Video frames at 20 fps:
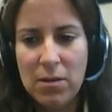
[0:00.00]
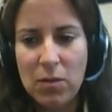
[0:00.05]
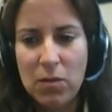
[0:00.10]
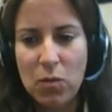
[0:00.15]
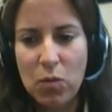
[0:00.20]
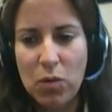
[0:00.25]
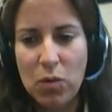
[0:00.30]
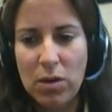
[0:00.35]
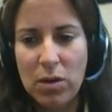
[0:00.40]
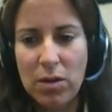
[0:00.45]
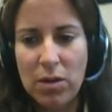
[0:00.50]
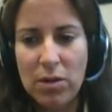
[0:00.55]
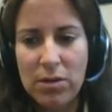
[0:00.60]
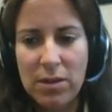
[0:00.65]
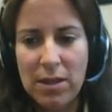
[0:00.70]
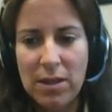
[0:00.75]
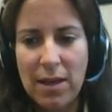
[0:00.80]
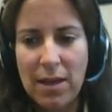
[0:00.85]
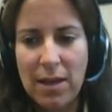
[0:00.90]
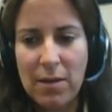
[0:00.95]
will
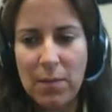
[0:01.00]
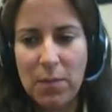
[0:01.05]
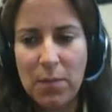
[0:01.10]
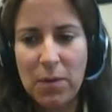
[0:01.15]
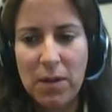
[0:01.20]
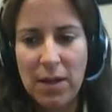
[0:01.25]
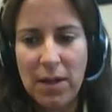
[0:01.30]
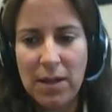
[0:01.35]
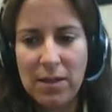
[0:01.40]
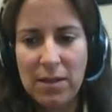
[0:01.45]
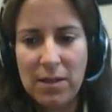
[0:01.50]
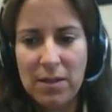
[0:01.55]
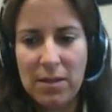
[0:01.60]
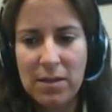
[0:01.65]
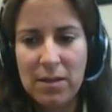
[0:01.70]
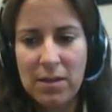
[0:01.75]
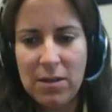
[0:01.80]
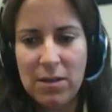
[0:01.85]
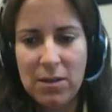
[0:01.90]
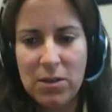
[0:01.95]
take
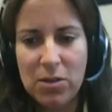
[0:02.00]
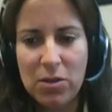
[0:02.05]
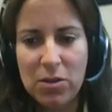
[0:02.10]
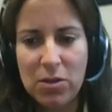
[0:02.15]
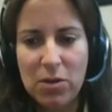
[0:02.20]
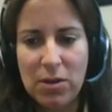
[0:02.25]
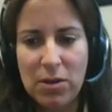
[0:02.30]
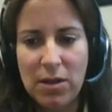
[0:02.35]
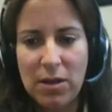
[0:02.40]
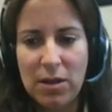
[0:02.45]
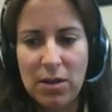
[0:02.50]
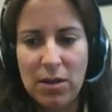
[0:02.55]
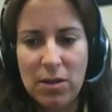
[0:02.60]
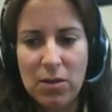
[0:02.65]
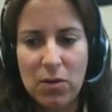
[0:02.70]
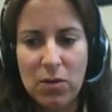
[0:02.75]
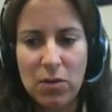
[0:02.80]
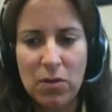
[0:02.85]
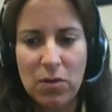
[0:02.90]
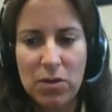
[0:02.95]
place during
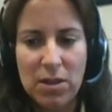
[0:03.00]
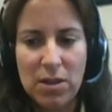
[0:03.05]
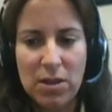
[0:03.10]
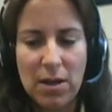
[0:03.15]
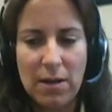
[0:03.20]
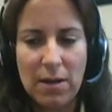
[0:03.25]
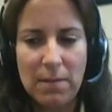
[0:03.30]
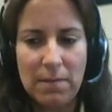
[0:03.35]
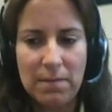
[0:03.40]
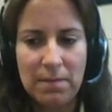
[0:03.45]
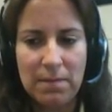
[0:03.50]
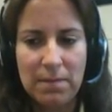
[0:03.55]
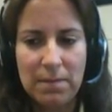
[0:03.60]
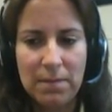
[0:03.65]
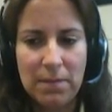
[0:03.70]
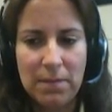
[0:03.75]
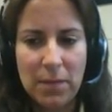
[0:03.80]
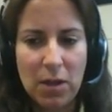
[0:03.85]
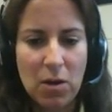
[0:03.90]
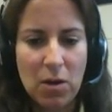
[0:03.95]
Cougar time
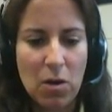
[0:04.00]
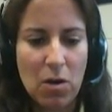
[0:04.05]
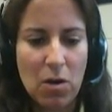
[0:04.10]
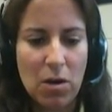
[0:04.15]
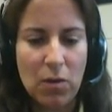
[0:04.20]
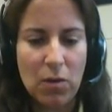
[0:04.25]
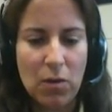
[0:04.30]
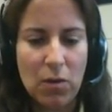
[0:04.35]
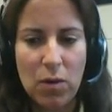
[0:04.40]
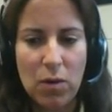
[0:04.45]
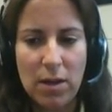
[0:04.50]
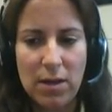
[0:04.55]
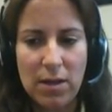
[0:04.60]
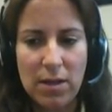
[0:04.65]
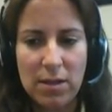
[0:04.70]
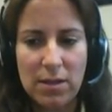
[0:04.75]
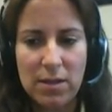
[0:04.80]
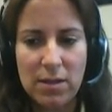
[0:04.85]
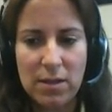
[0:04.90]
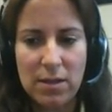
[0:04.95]
on
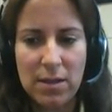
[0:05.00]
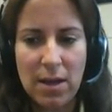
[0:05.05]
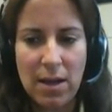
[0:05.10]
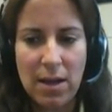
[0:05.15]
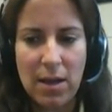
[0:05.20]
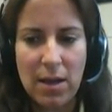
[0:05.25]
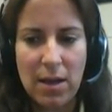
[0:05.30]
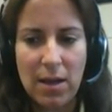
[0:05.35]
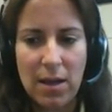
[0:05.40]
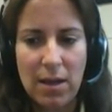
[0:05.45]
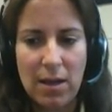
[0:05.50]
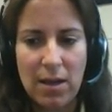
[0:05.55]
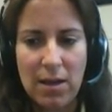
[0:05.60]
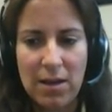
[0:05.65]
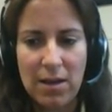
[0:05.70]
Wednesday.